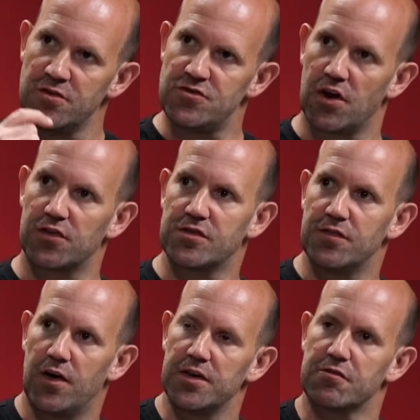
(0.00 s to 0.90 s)

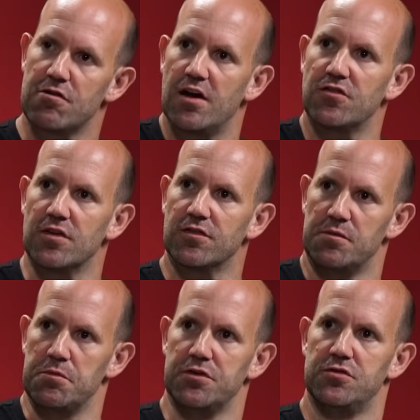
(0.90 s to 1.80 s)
justified the creation of
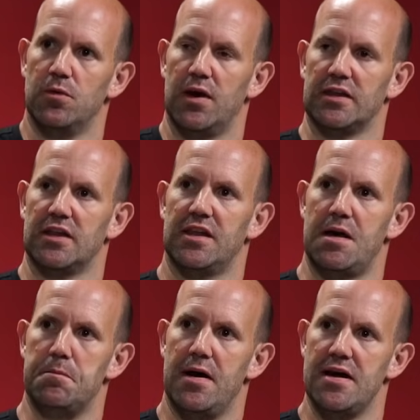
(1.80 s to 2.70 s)
some of the tooling that
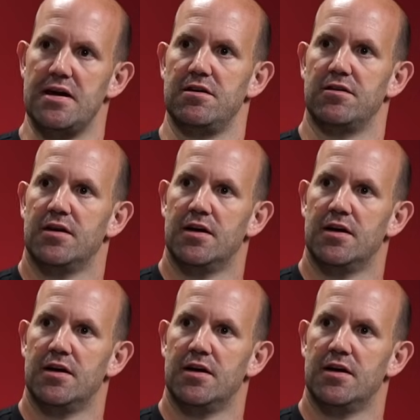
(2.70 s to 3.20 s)
then made